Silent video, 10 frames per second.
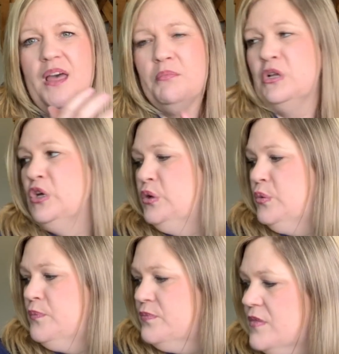to that blue?
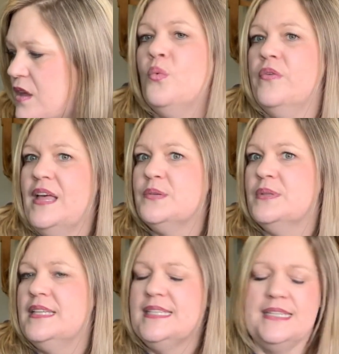Well, that's
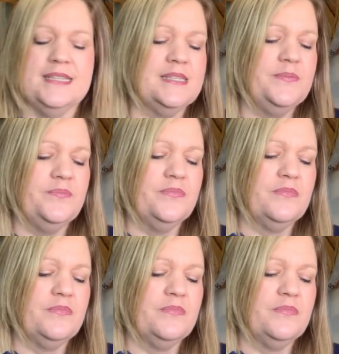what this is.